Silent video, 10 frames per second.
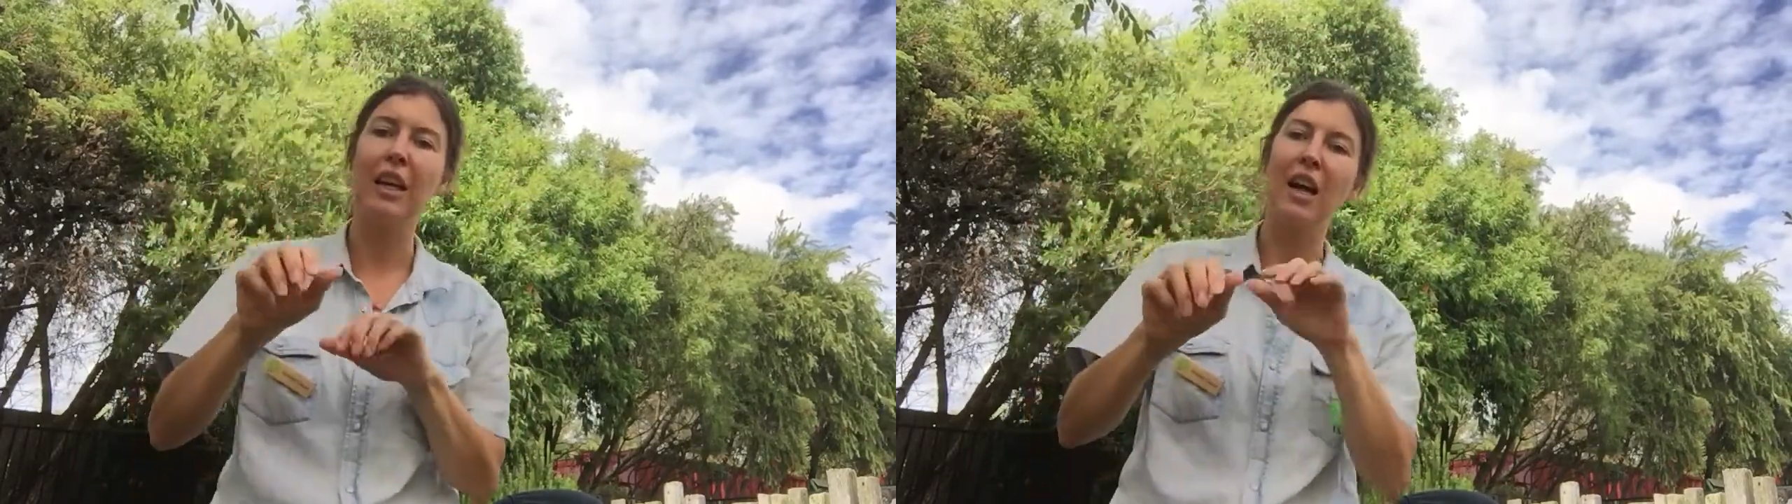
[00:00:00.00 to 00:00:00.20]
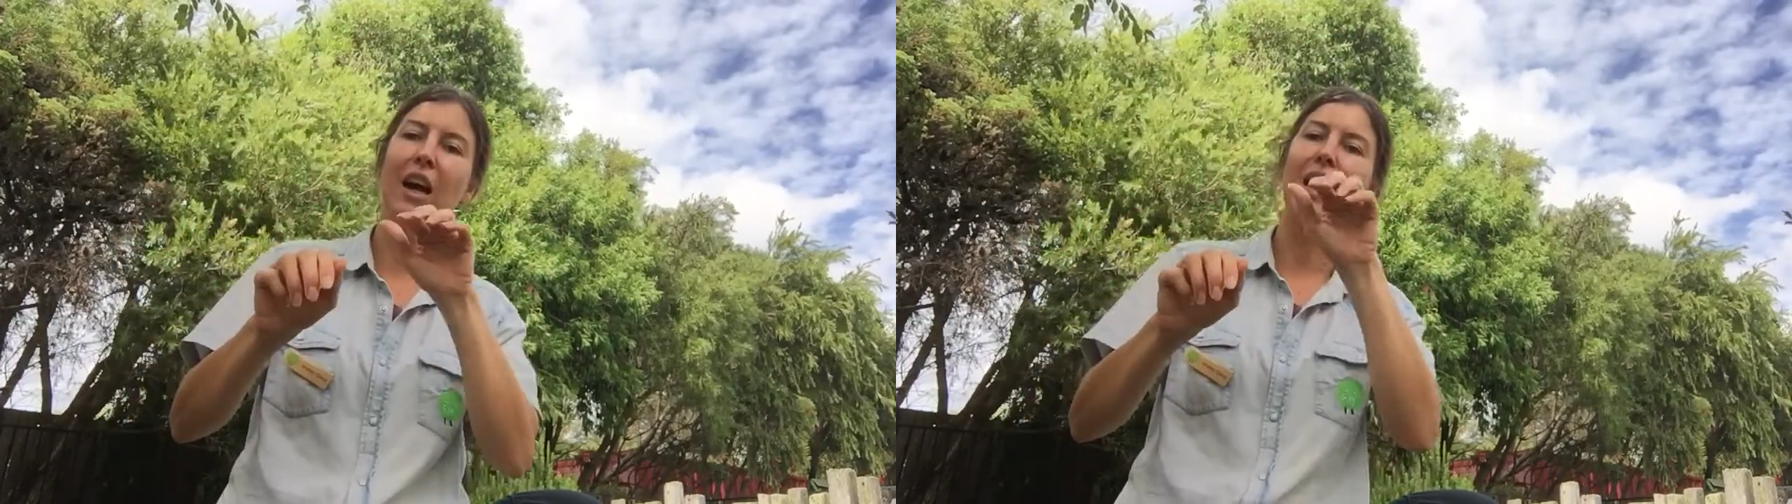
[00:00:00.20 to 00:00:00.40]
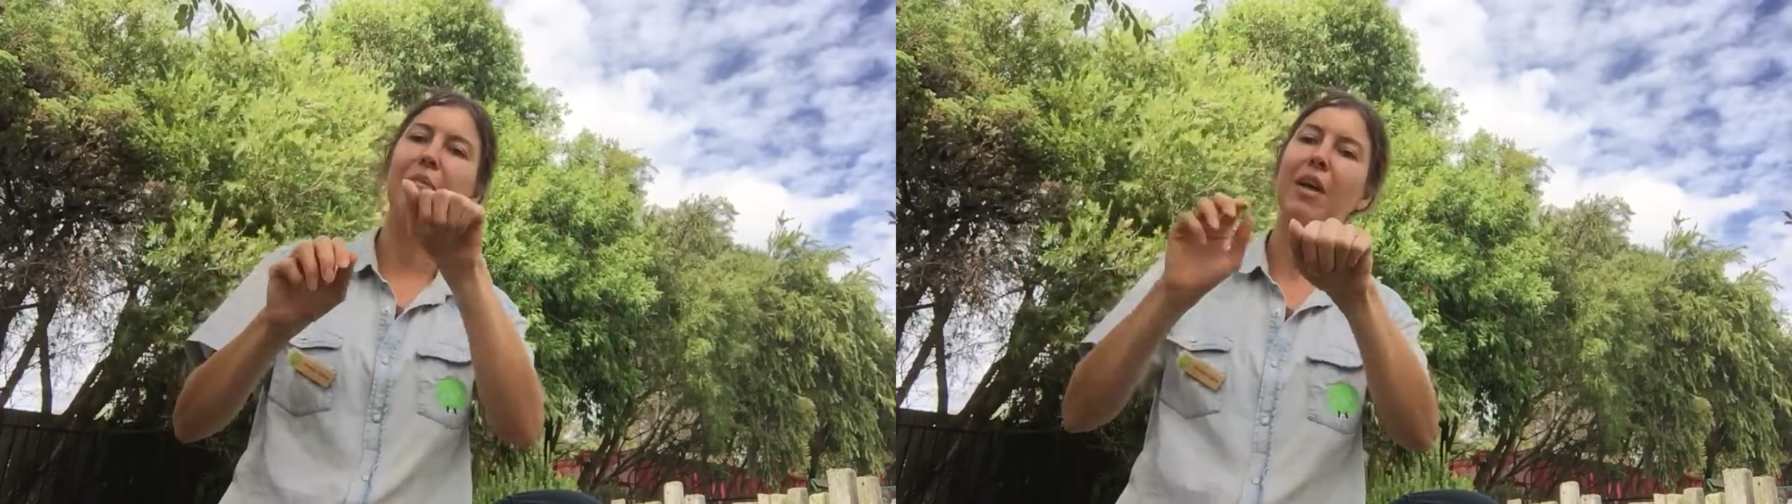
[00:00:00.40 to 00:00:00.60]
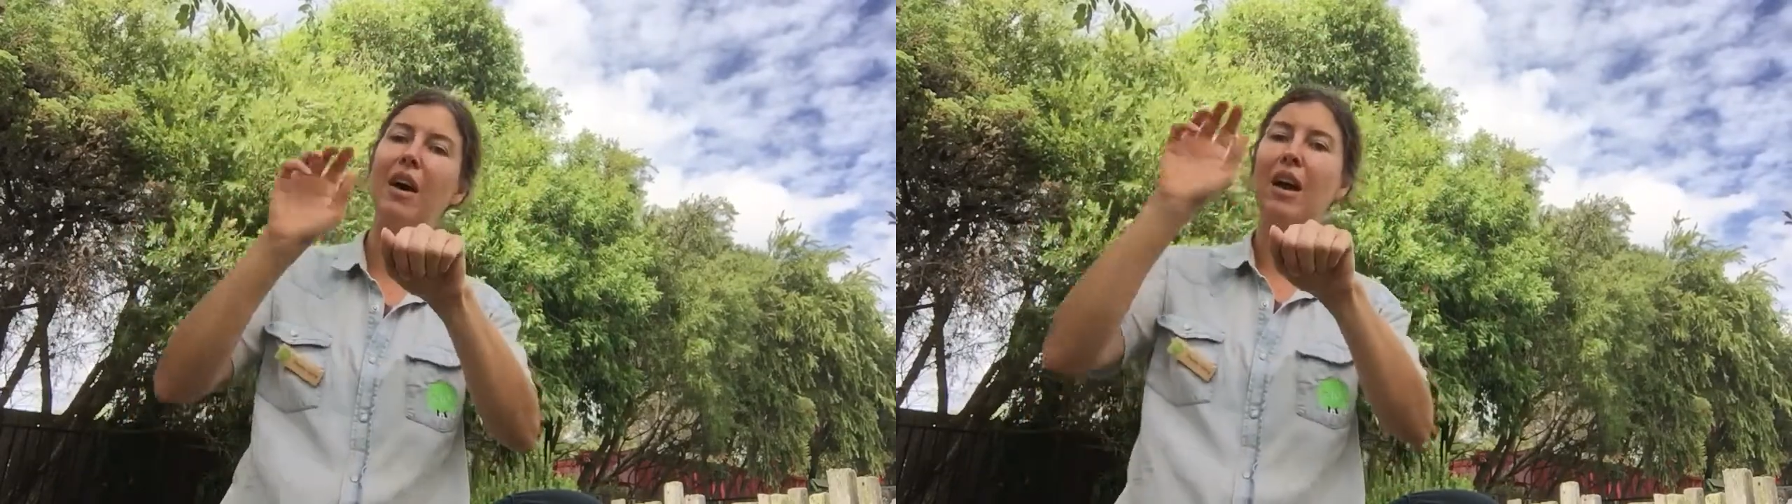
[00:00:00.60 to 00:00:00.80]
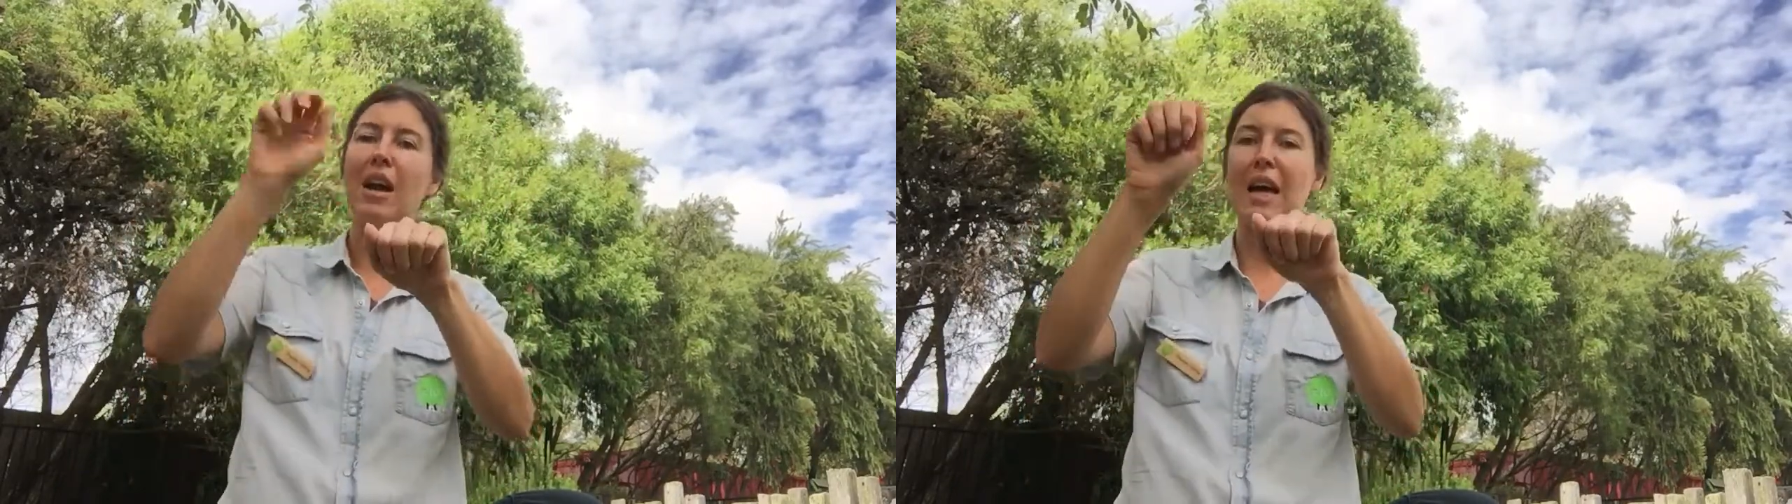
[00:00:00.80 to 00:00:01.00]
climb
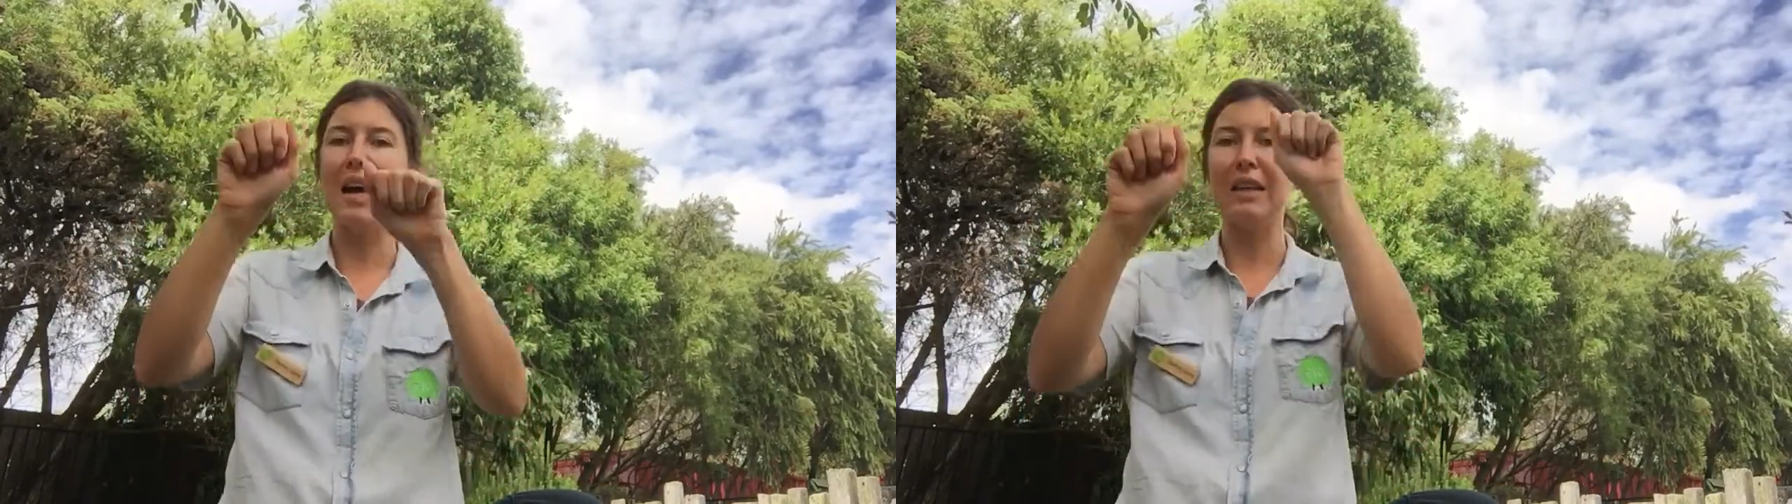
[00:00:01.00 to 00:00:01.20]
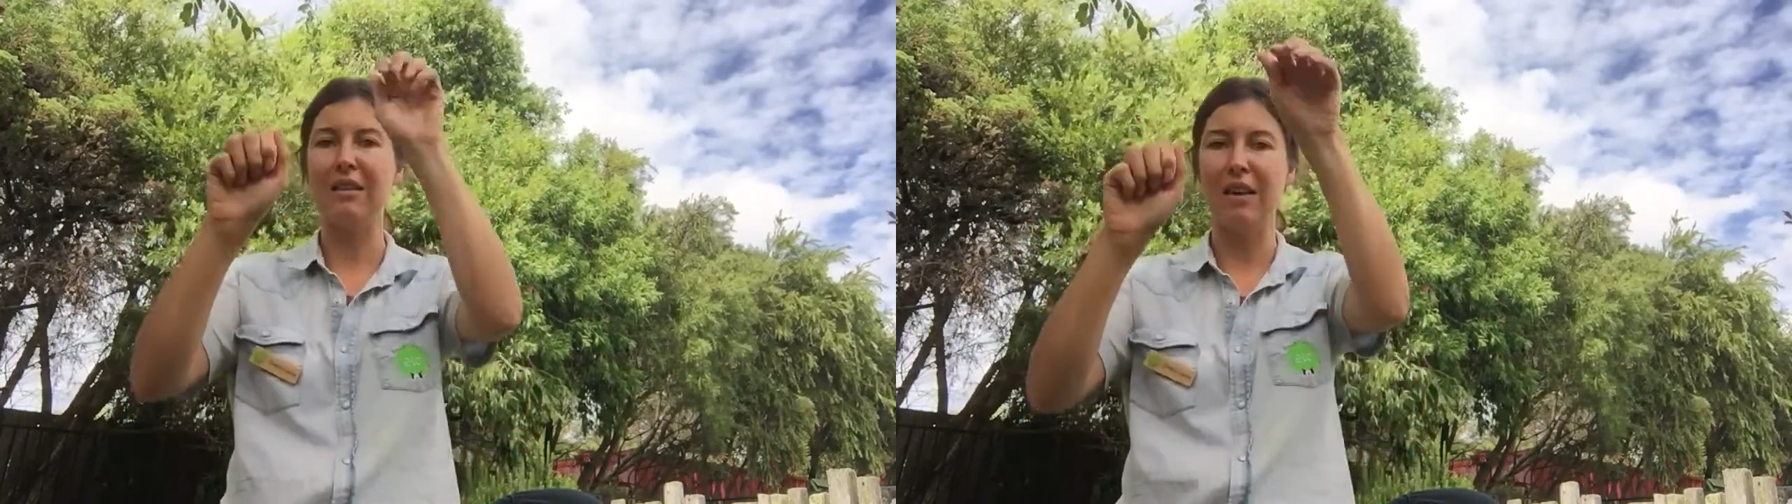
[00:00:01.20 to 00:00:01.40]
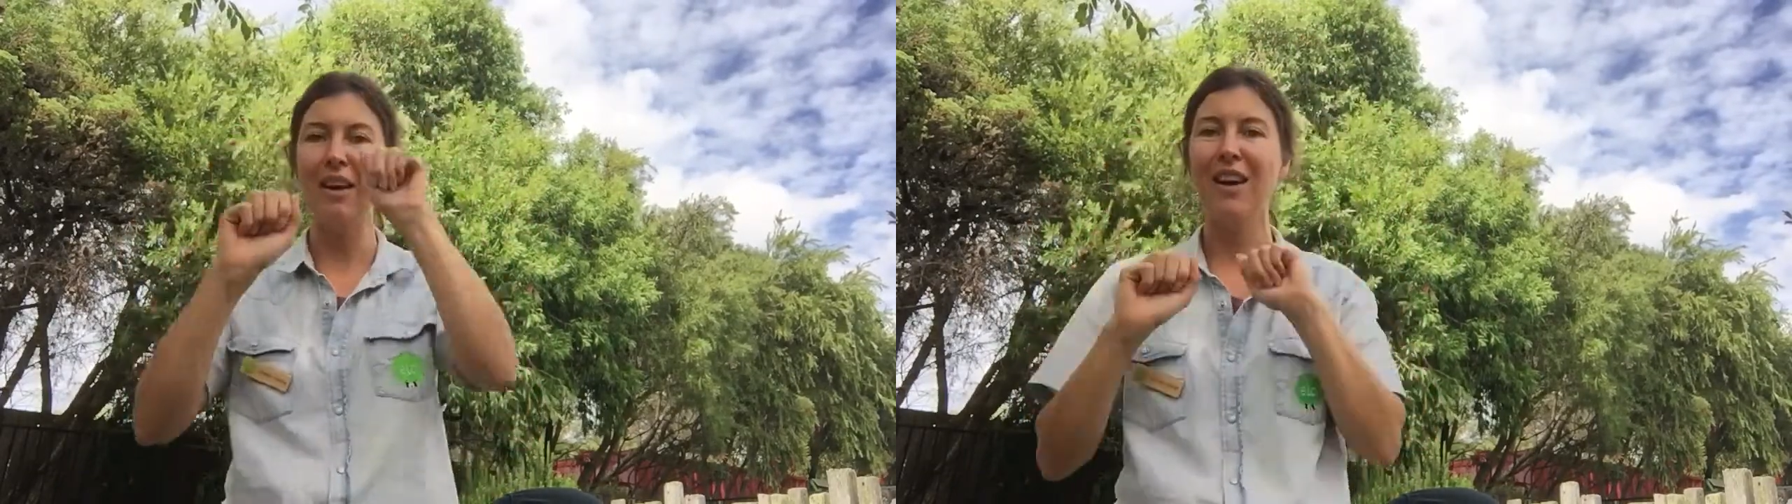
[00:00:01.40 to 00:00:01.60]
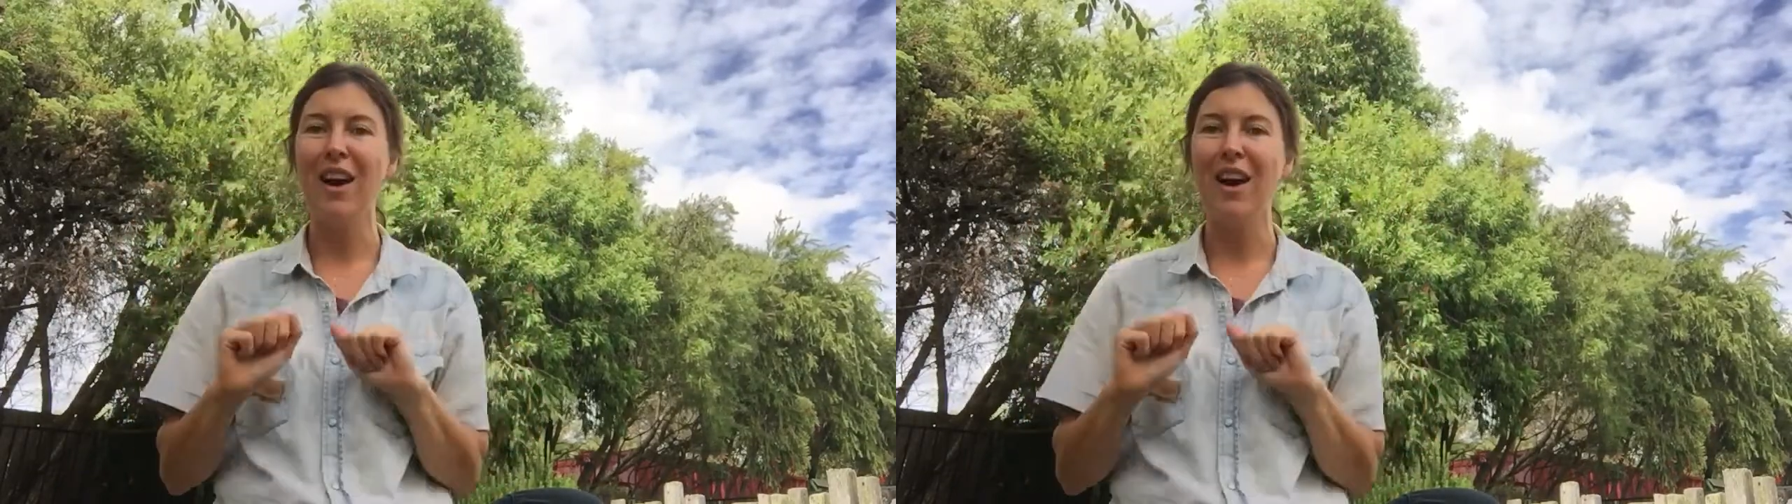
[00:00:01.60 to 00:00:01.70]
the ladder.